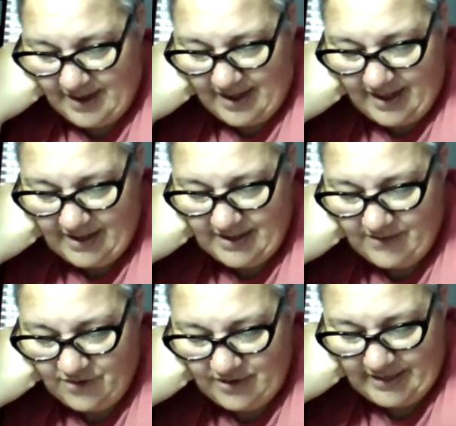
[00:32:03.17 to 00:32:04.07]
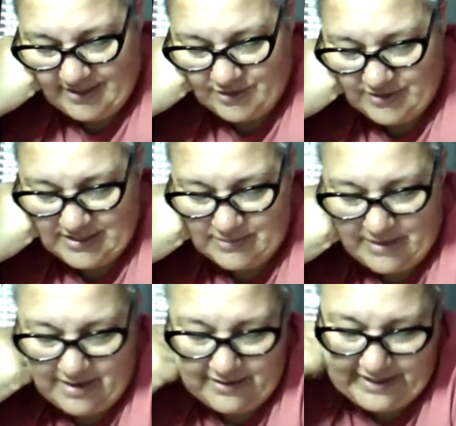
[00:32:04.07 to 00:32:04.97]
I give her an answering
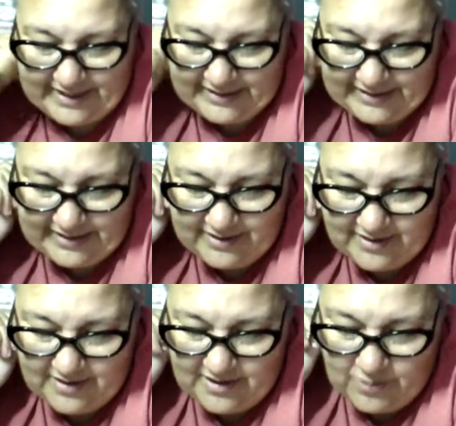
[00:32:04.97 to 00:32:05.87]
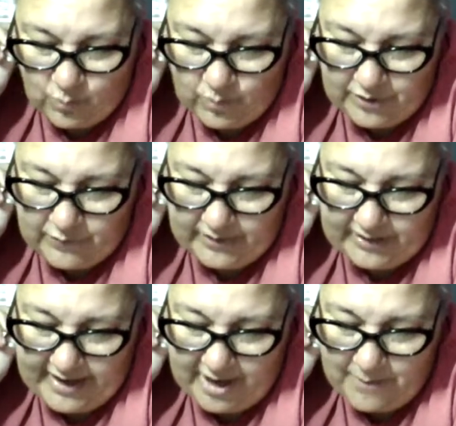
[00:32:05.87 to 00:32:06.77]
smile, inanely
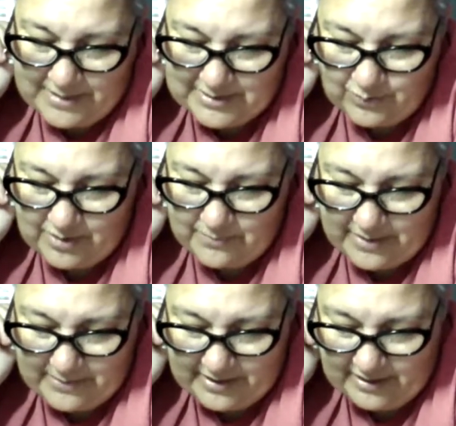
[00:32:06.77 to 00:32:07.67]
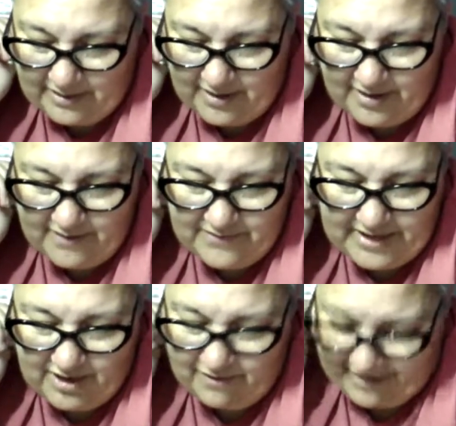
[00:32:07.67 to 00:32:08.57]
wondering how my sweet baby can love
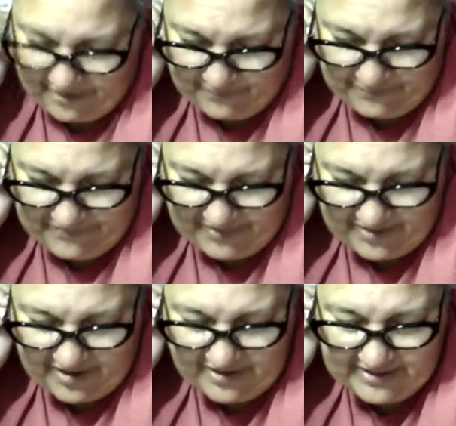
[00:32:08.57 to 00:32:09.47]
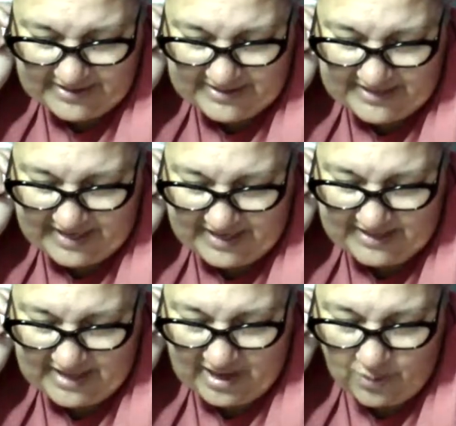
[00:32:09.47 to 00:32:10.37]
that crap. Turning to
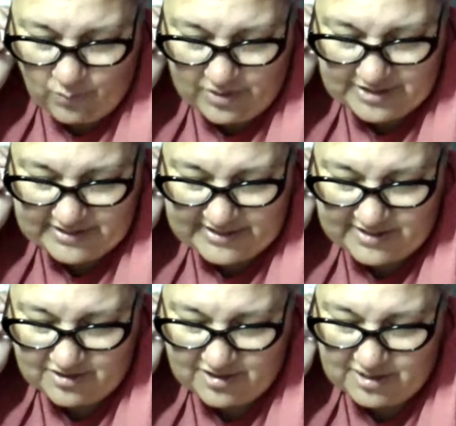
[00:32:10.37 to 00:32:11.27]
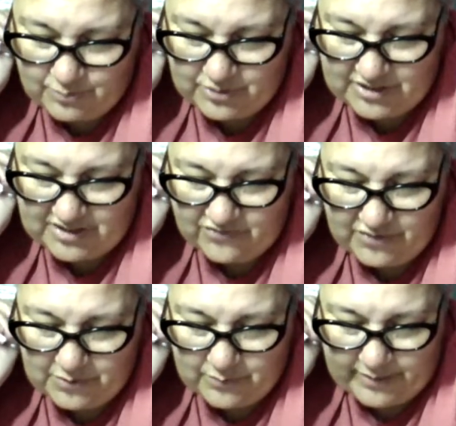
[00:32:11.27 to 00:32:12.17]
Seth, I watch as he starts to push his
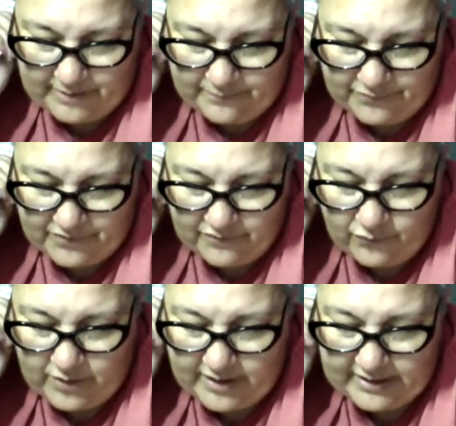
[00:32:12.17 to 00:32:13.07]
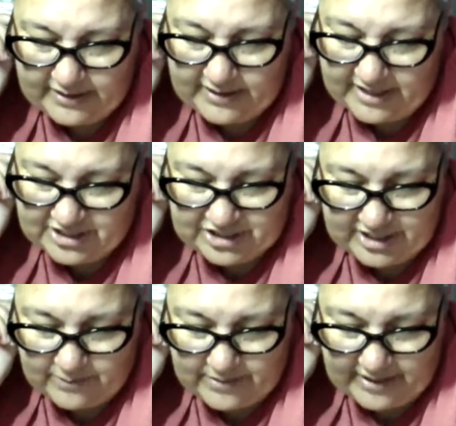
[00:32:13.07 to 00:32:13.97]
food around. Frowning, I
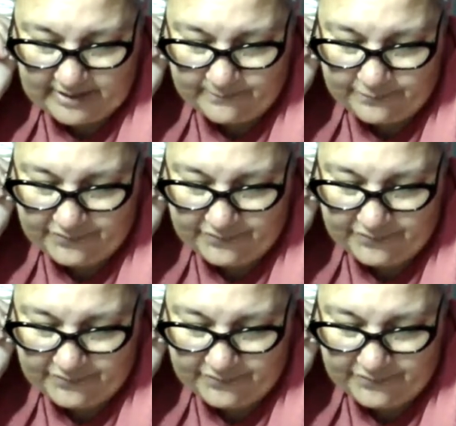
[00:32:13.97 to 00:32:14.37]
shake my head.